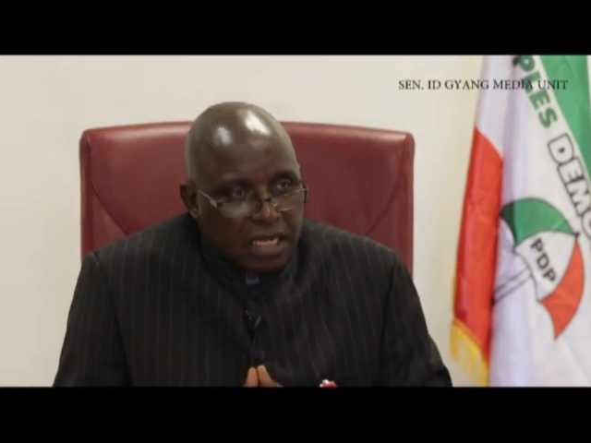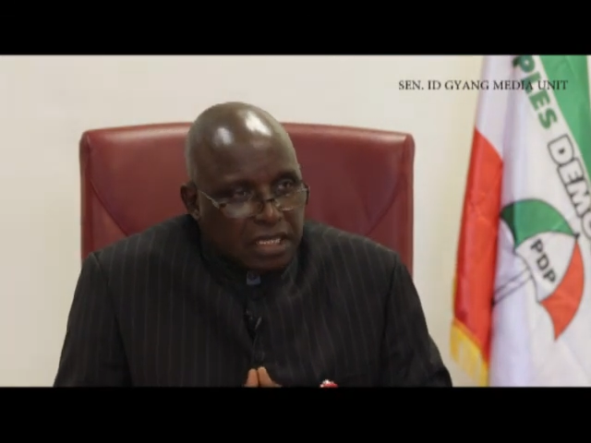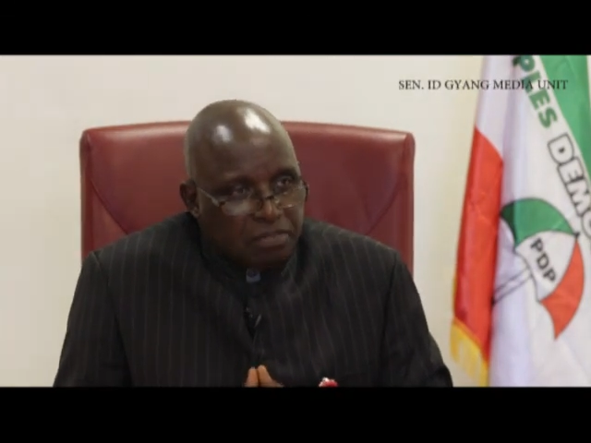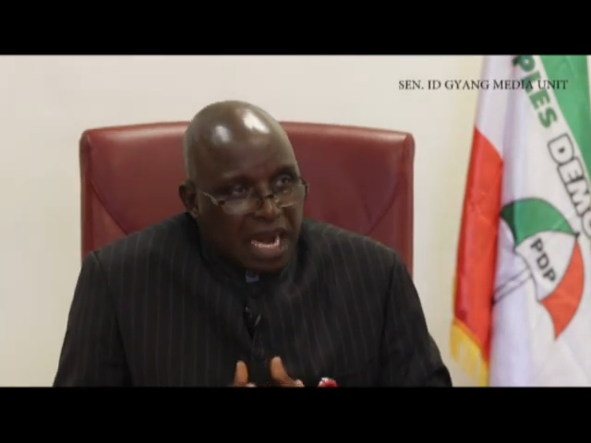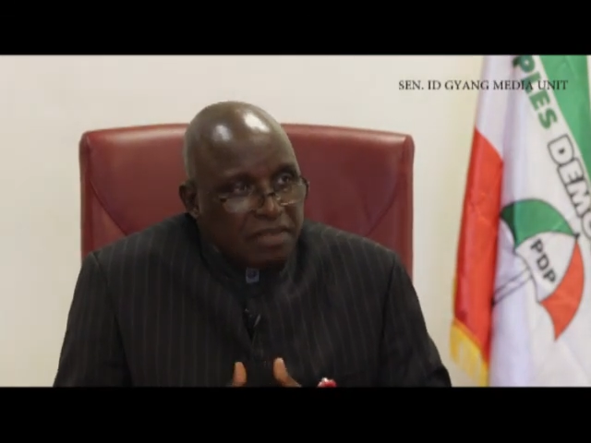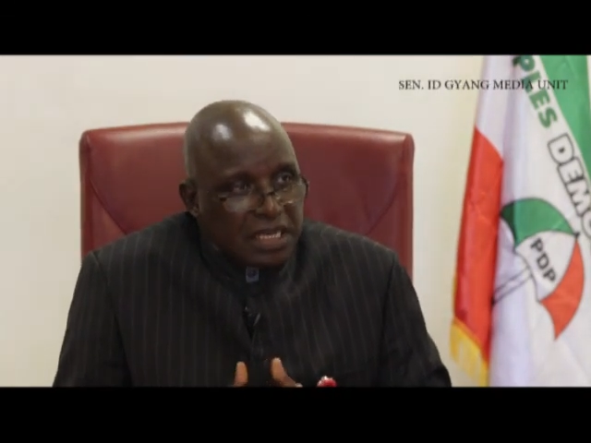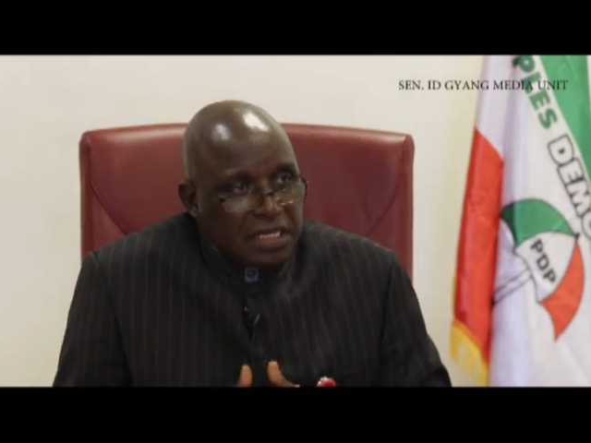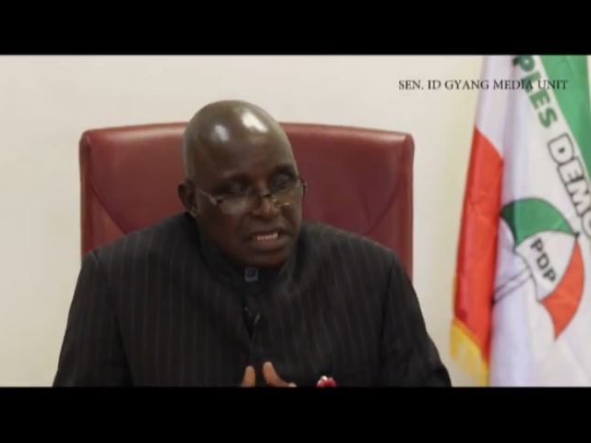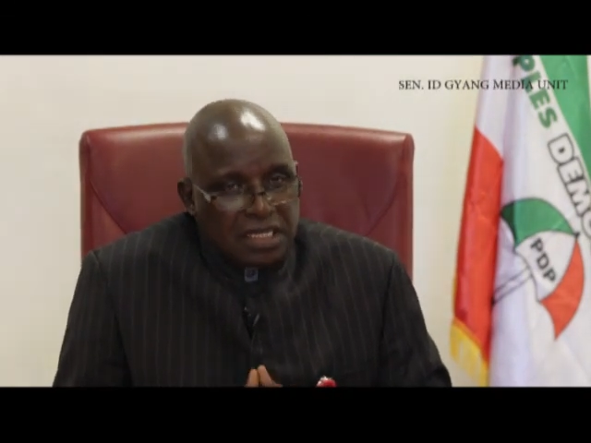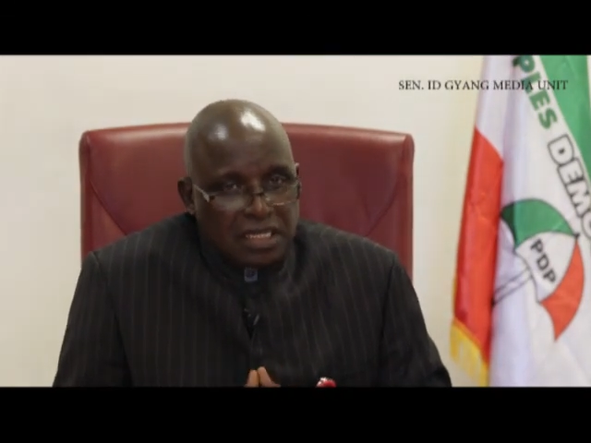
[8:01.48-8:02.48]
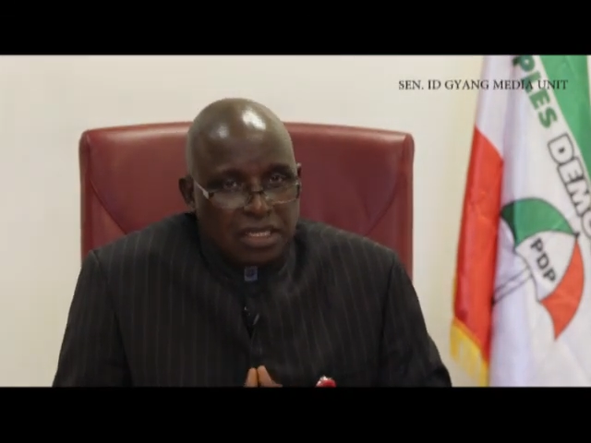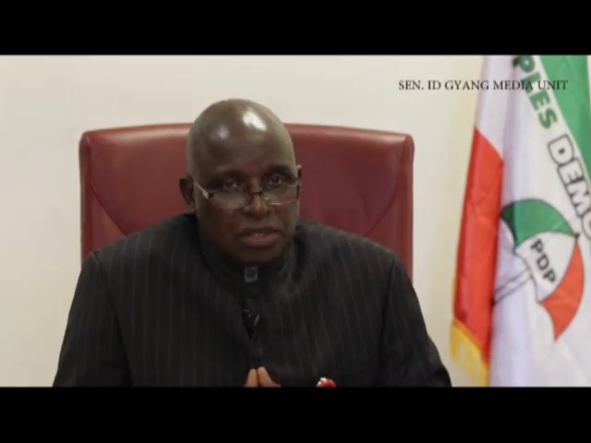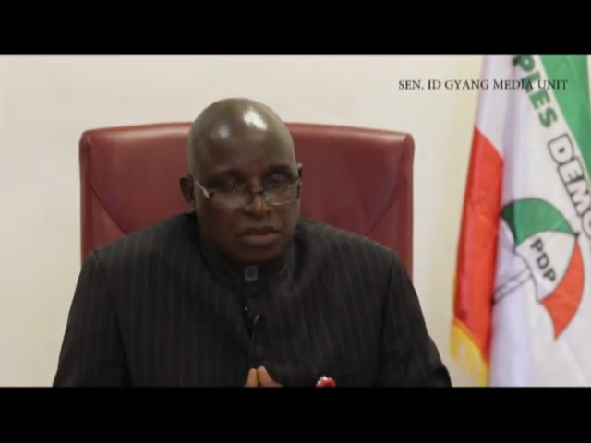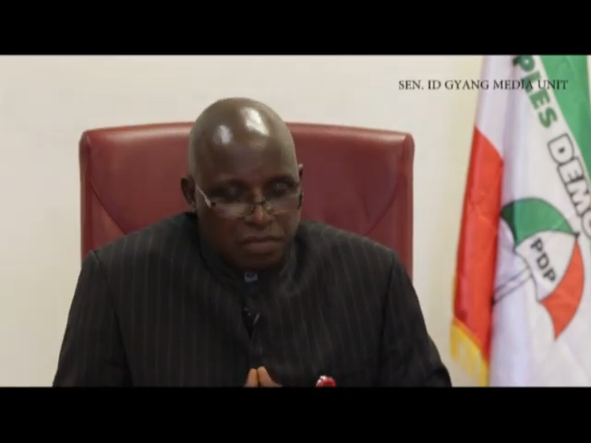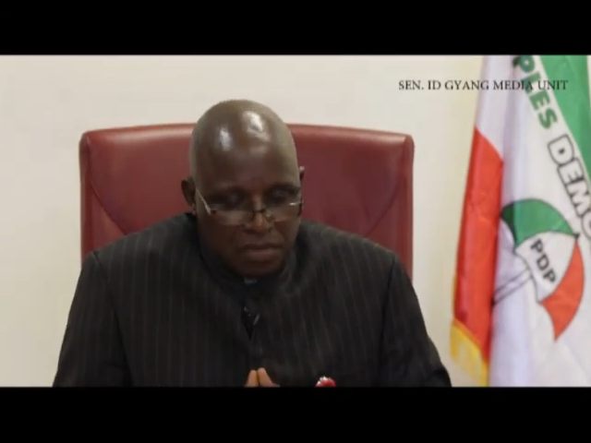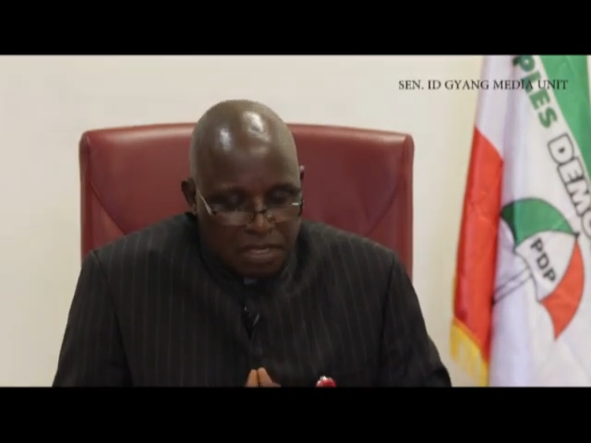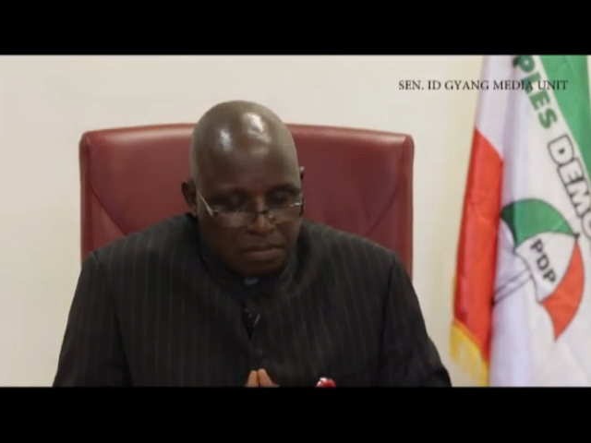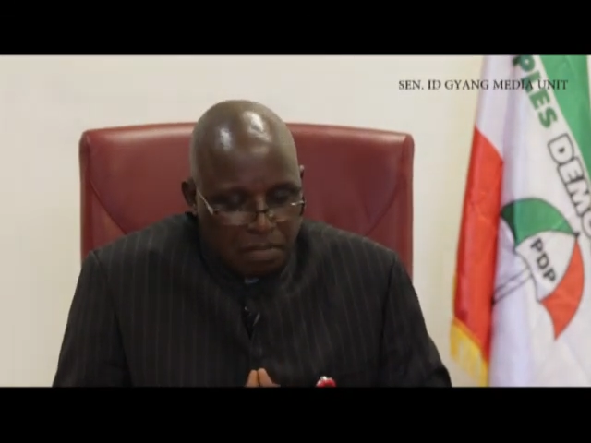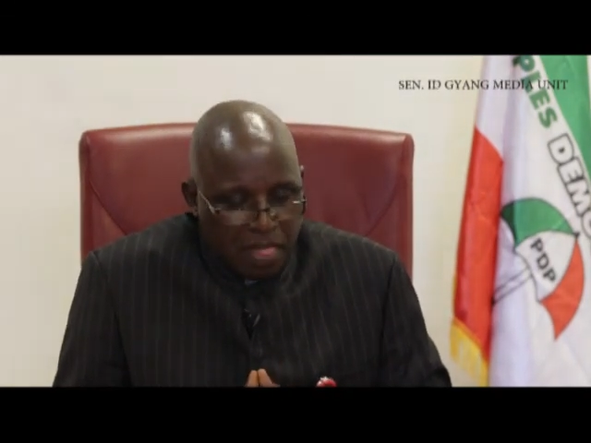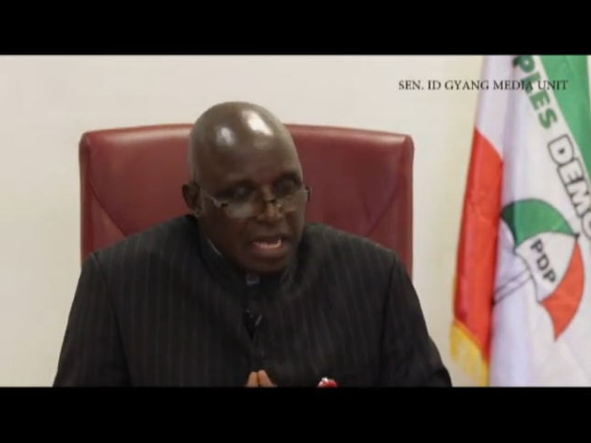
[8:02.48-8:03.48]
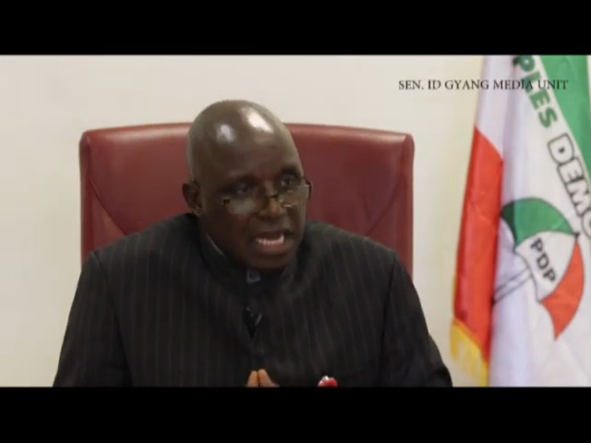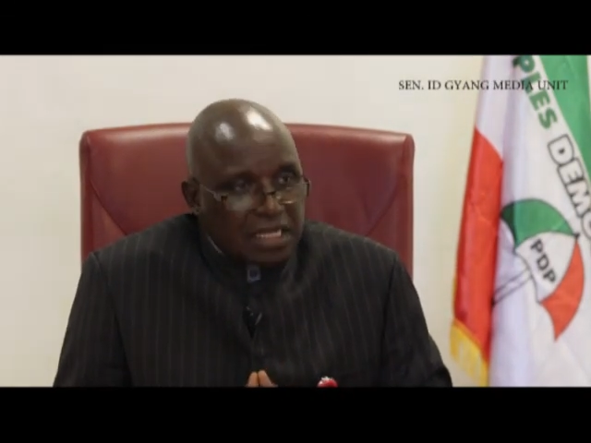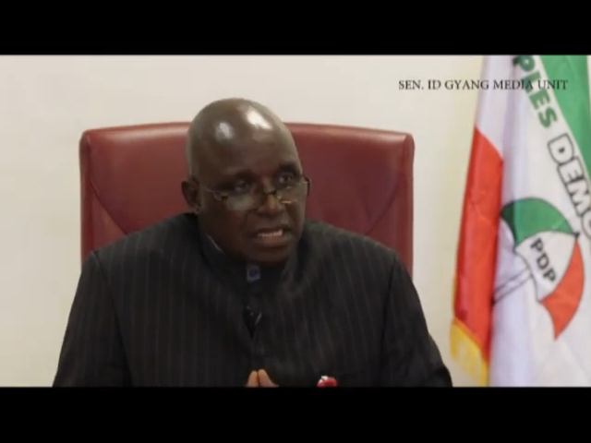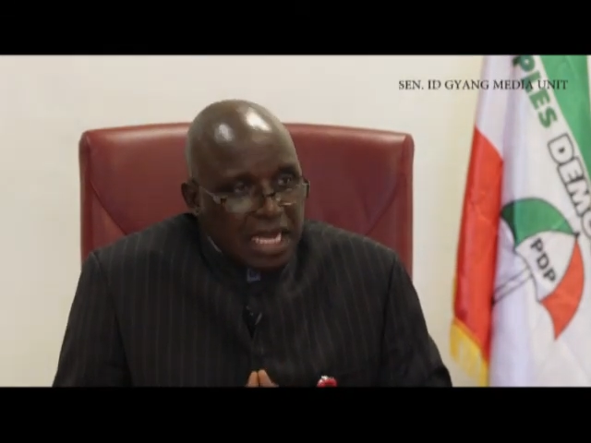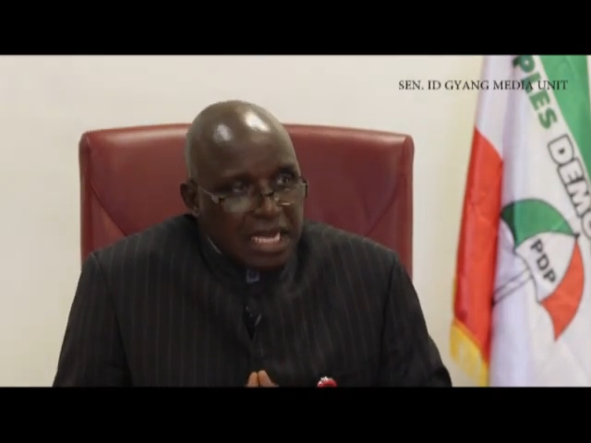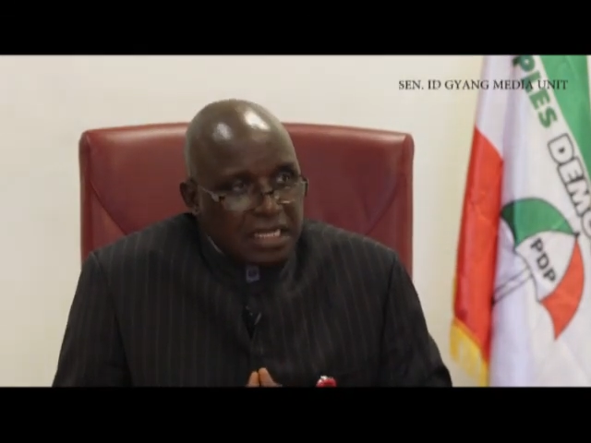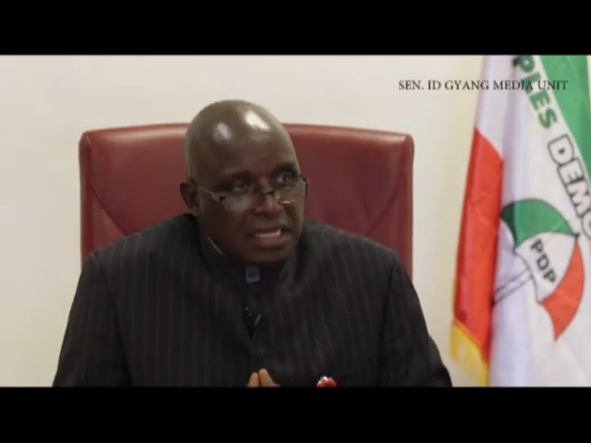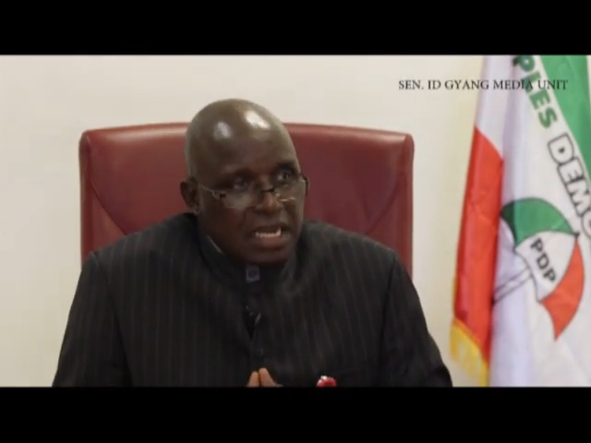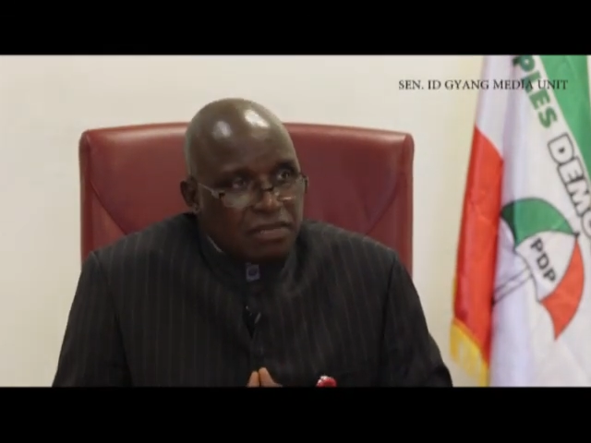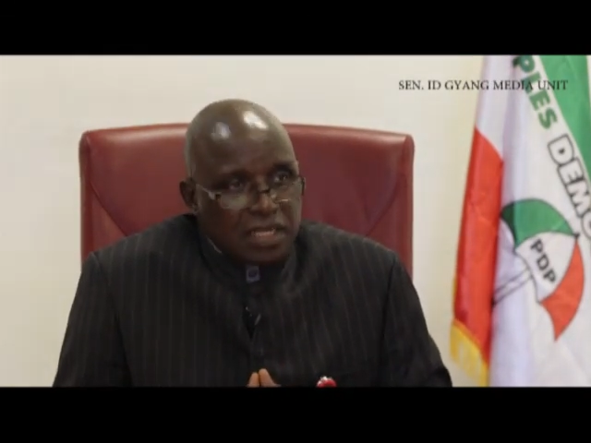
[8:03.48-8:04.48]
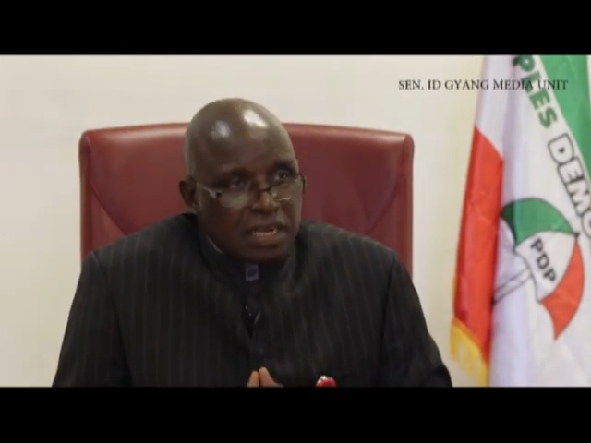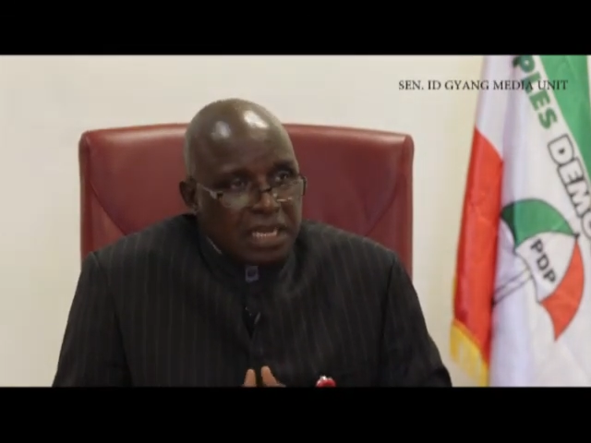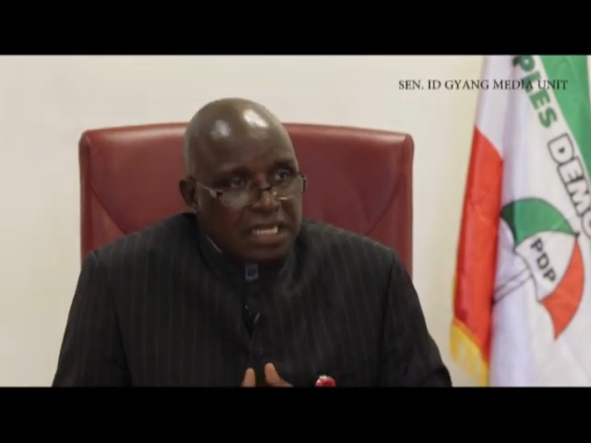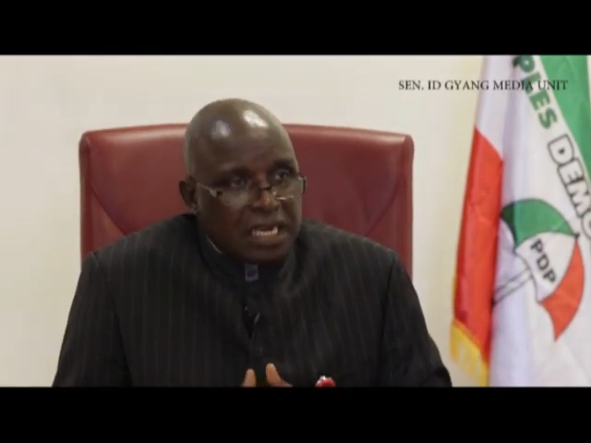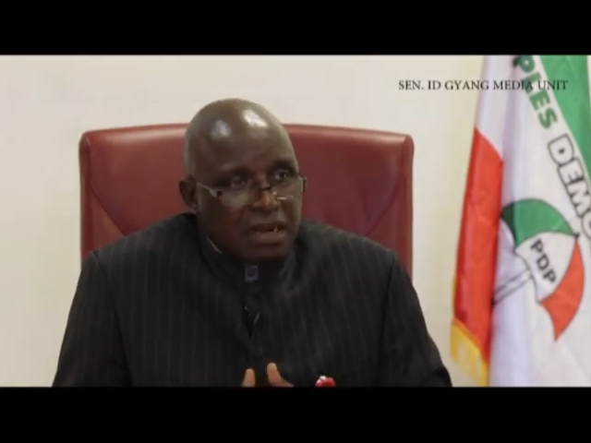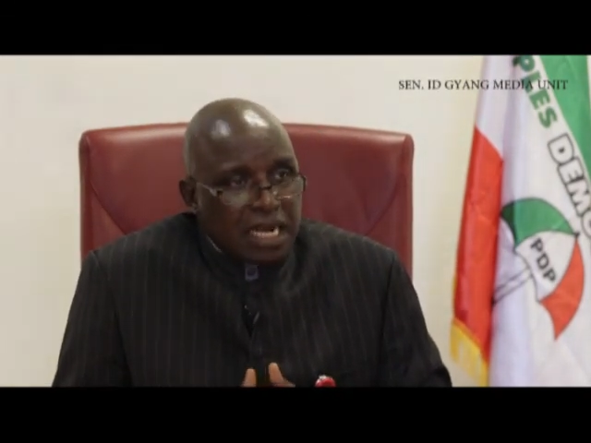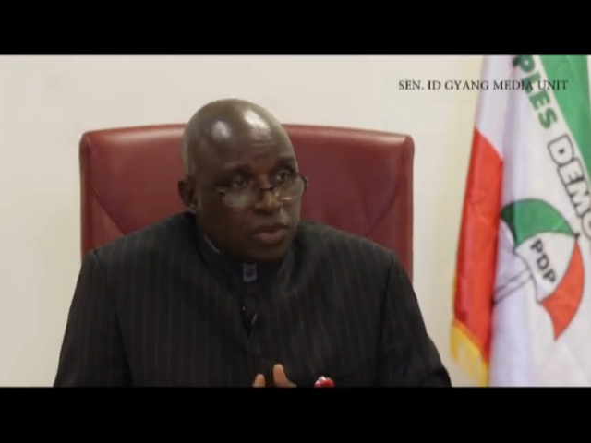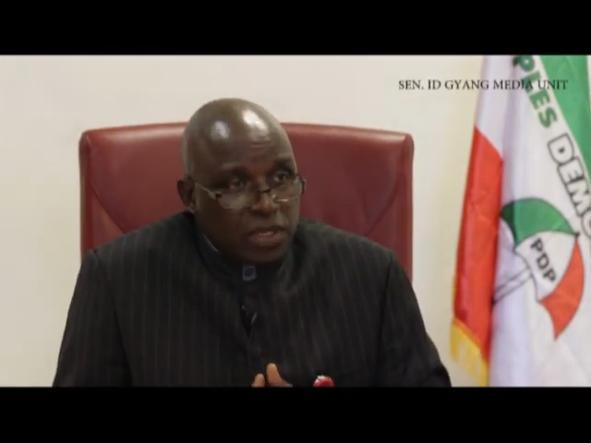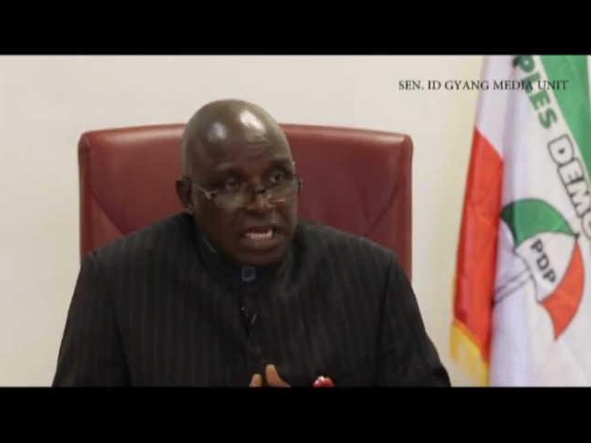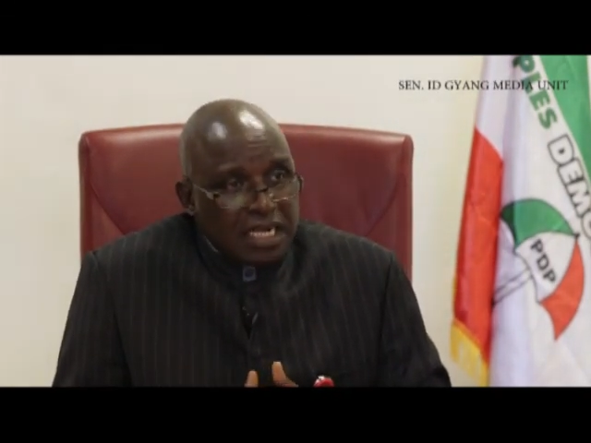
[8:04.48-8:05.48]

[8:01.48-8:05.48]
depriving citizens of exercising their fundamental rights, which are